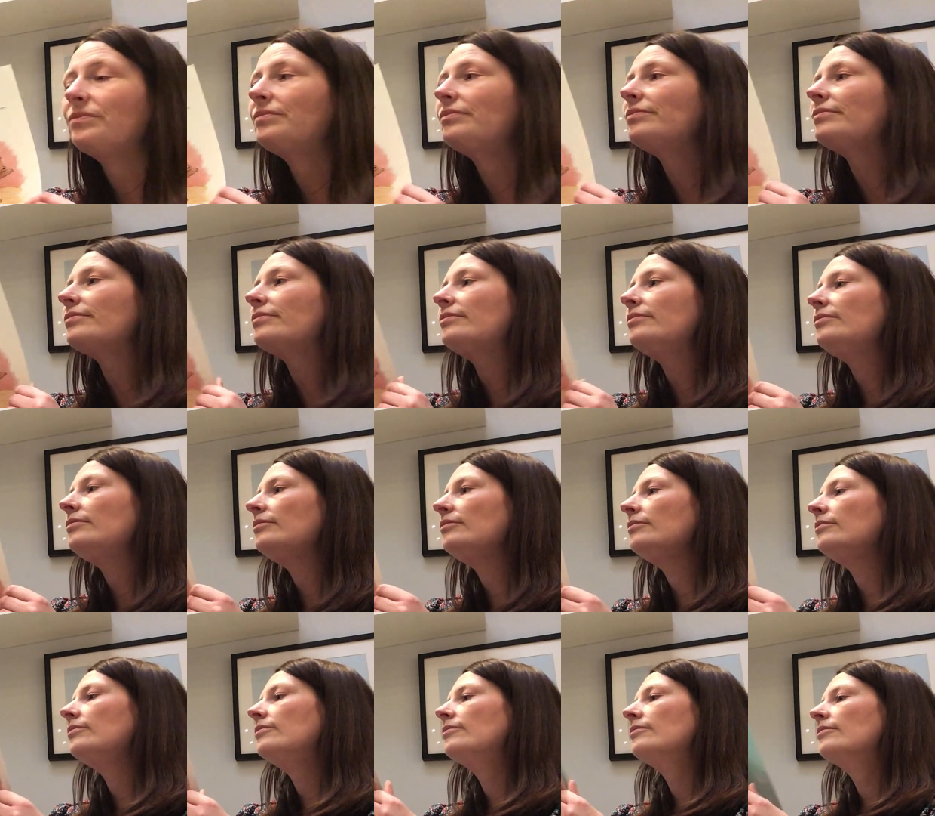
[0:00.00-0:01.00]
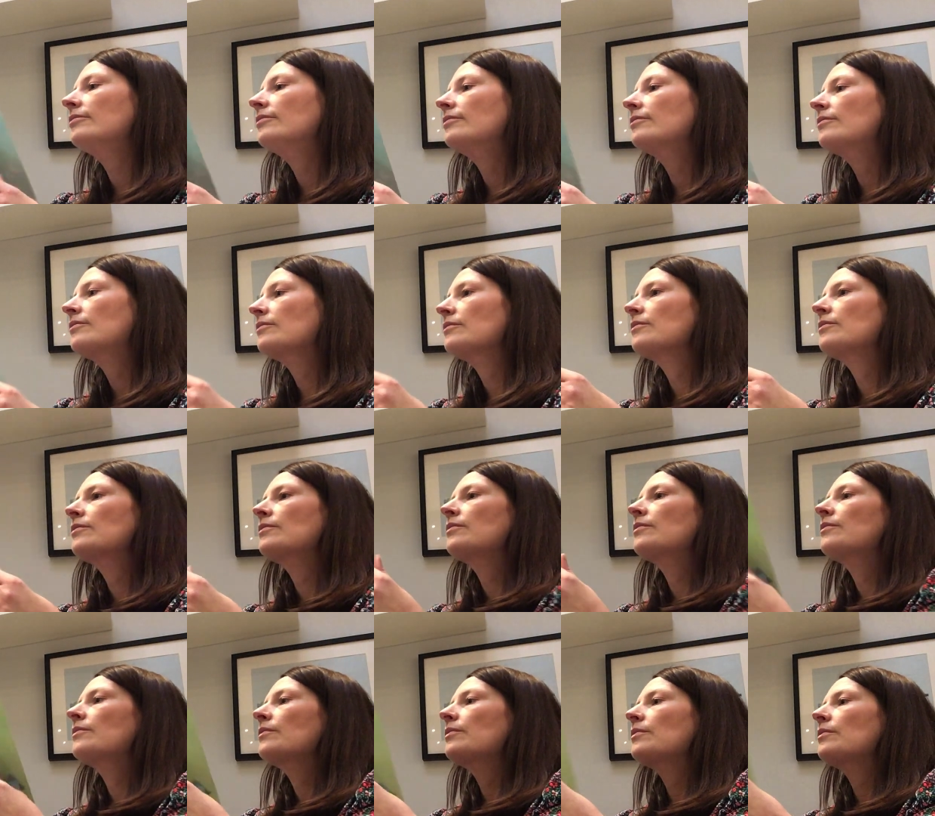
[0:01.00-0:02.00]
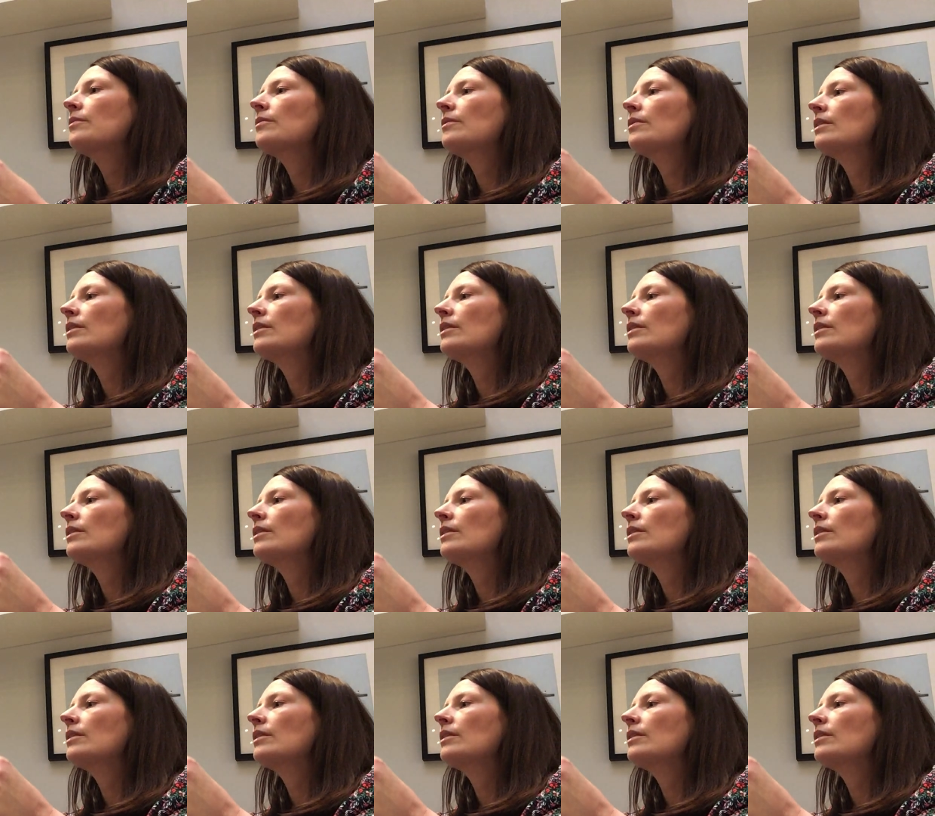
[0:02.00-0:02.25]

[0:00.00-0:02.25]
(silence)